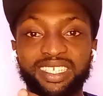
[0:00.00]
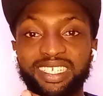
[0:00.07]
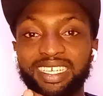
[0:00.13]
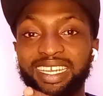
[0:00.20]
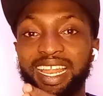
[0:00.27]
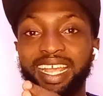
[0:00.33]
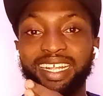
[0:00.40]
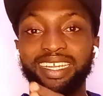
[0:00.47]

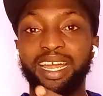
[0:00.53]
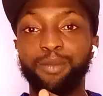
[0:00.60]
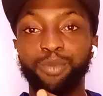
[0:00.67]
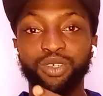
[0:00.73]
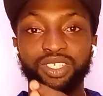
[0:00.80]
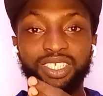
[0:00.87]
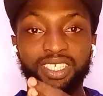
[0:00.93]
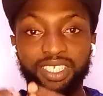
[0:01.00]
like that
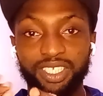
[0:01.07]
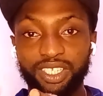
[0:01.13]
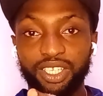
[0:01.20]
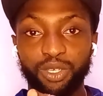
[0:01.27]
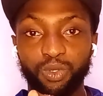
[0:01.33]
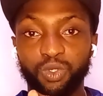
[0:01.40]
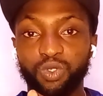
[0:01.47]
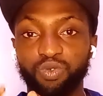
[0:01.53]
person
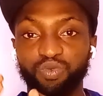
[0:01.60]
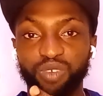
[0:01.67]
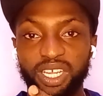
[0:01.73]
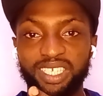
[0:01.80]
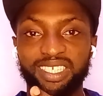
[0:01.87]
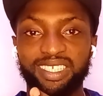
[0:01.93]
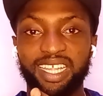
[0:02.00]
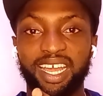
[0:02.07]
details, to
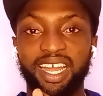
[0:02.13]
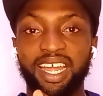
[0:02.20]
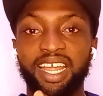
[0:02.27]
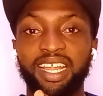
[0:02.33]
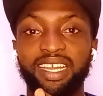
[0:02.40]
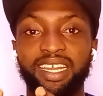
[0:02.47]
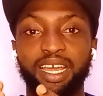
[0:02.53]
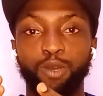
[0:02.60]
register
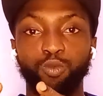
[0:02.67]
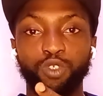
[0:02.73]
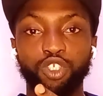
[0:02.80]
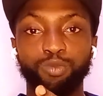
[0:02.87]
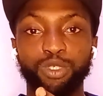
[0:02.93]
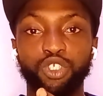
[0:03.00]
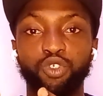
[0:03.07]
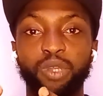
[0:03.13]
that, which
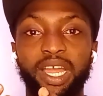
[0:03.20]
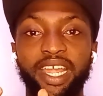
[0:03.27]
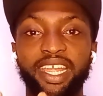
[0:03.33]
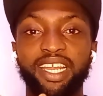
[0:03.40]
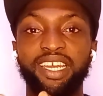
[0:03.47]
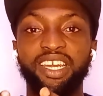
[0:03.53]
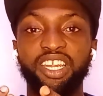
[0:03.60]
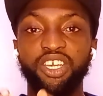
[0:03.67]
means you are a
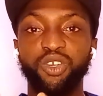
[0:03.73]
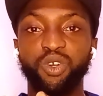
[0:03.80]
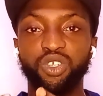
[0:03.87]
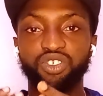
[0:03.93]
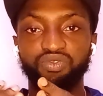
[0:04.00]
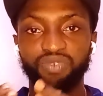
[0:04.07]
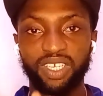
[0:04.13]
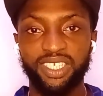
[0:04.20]
Lagos
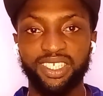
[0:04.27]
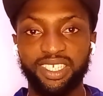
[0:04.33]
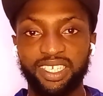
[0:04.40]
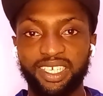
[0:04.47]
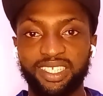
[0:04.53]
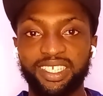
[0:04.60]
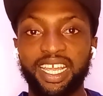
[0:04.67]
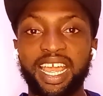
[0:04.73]
resident,